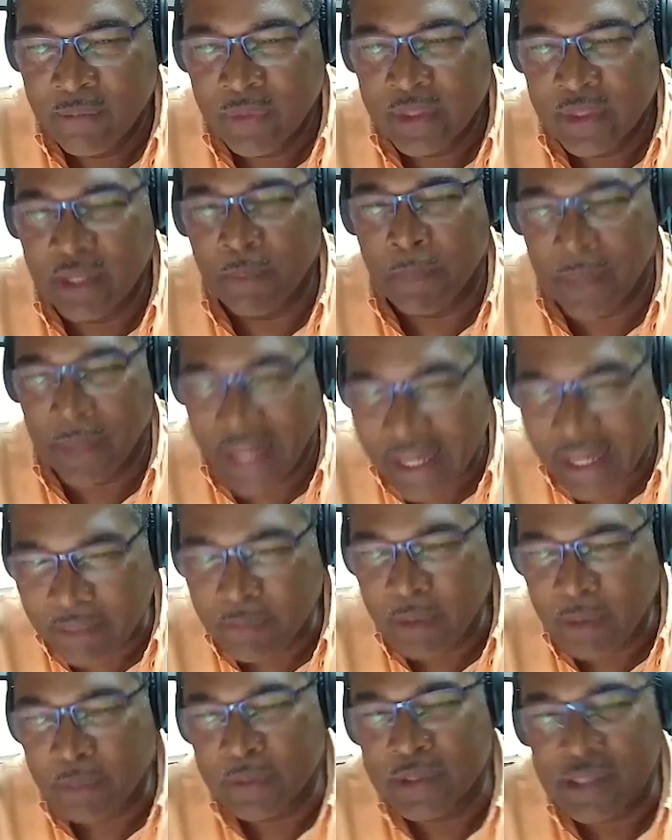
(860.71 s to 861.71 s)
The Black
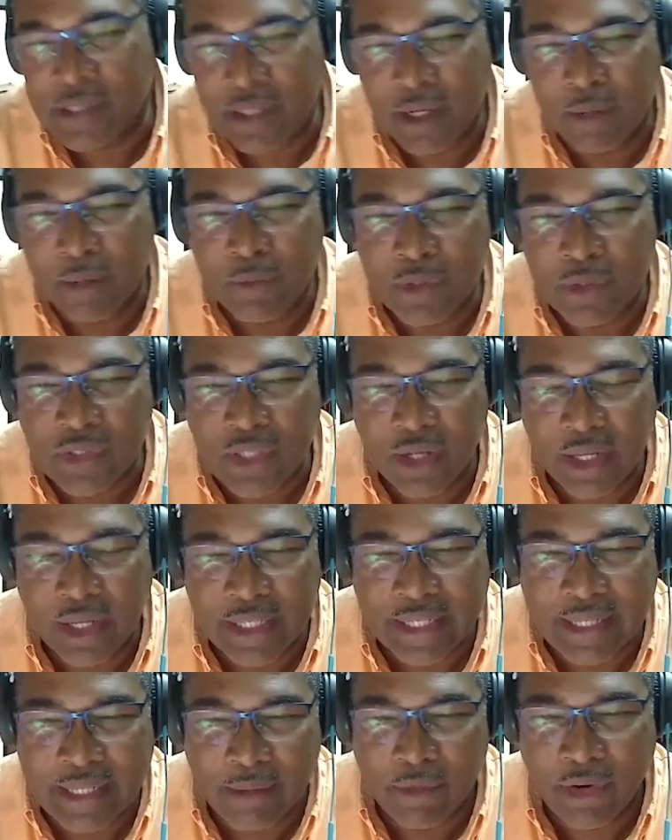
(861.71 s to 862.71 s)
People's Club was called
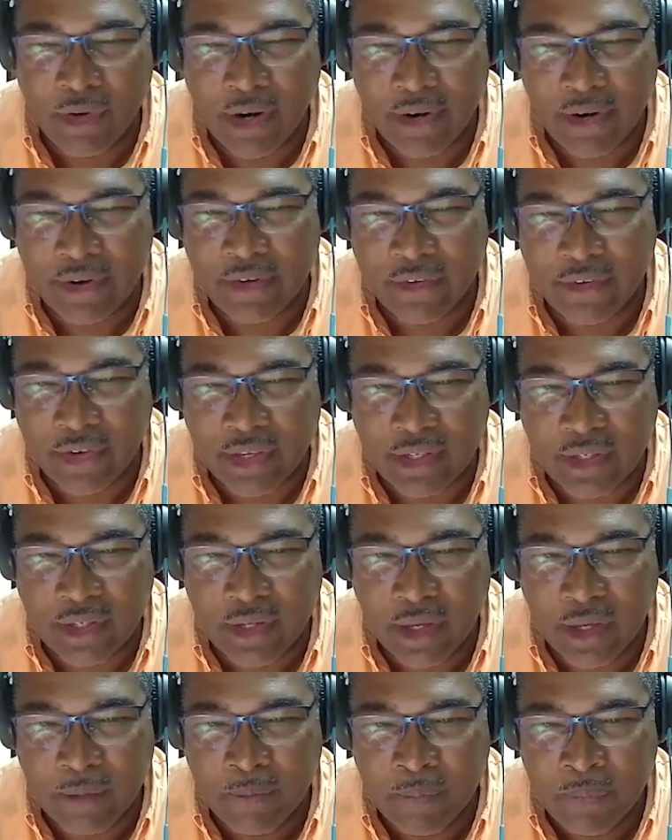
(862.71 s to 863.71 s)
the Demerara Cricket
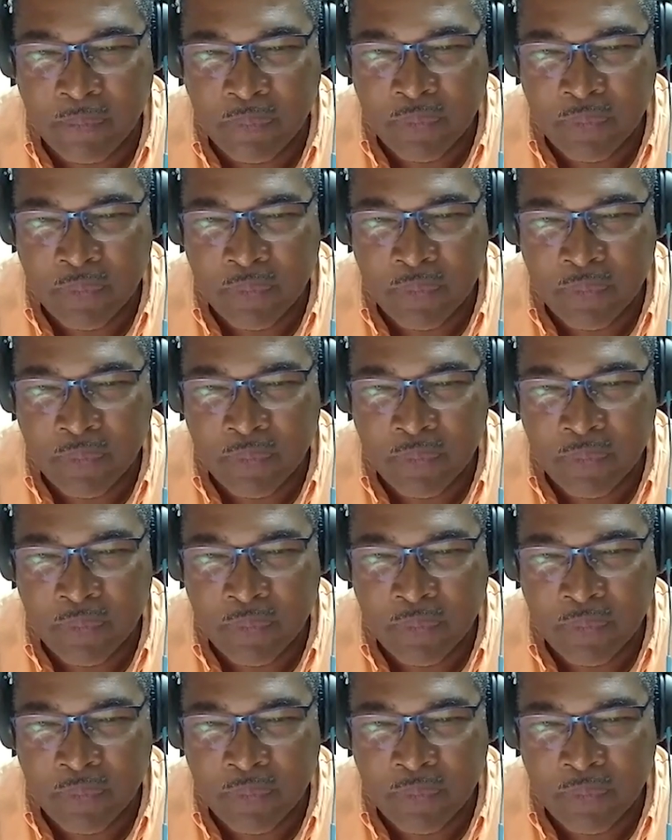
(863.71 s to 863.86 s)
Club.